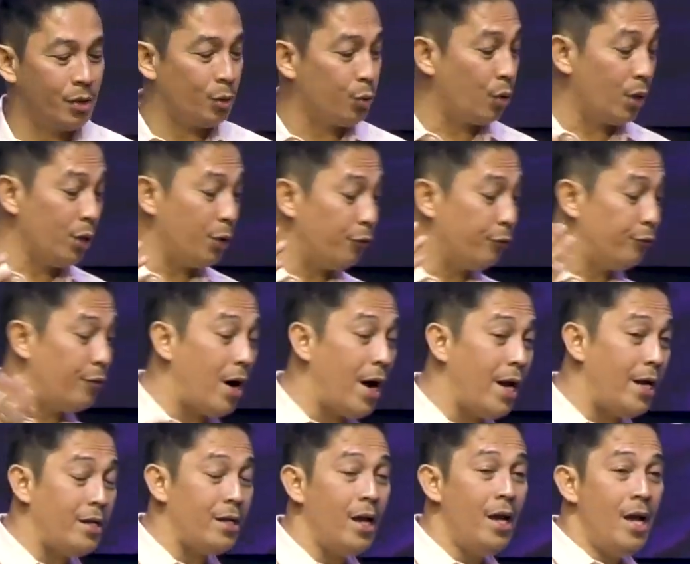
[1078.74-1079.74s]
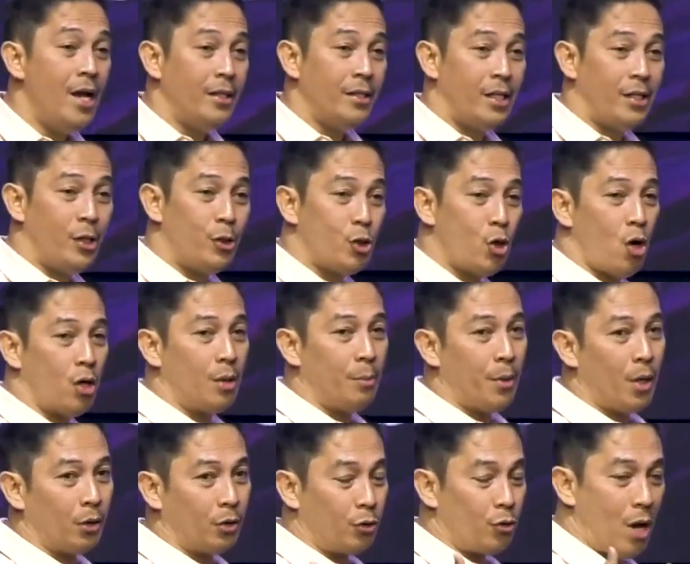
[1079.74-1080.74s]
This is where you find that he
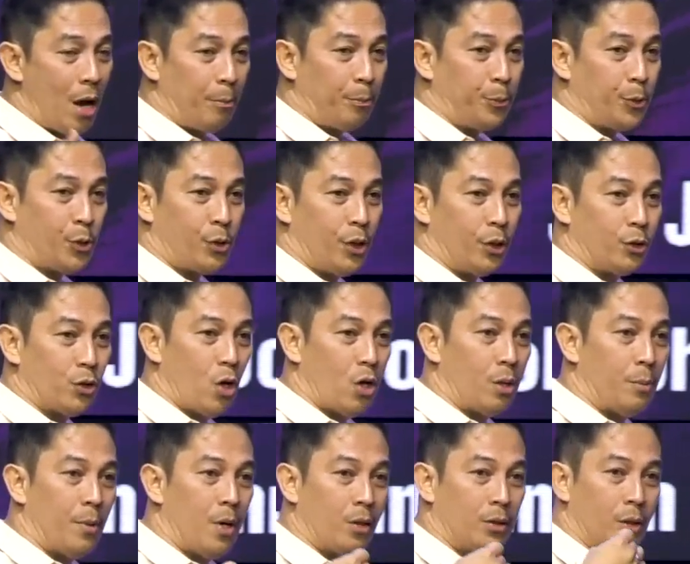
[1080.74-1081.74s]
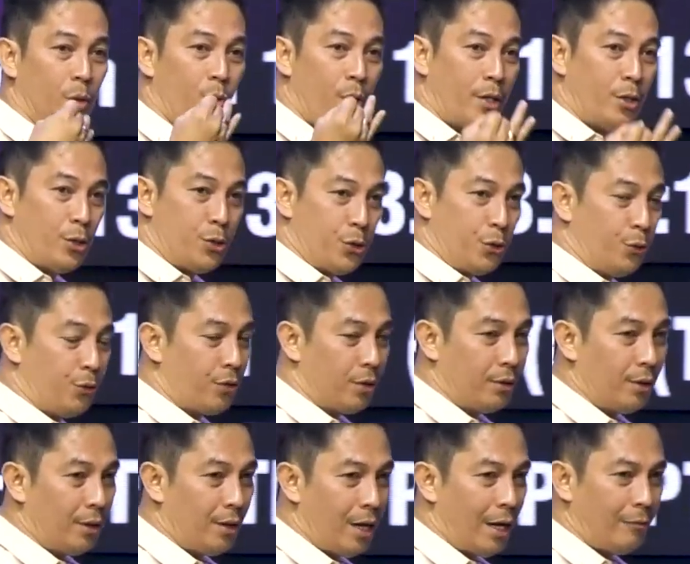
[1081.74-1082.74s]
taught about rapture. He taught about the way, the
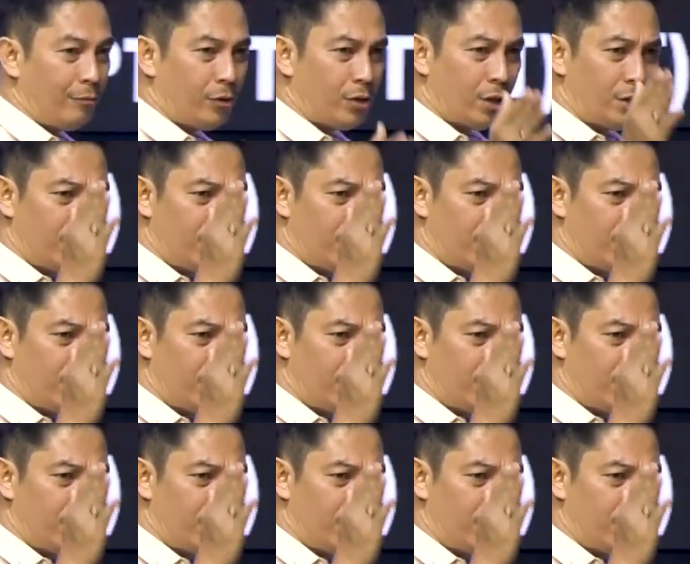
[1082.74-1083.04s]
truth, and the life.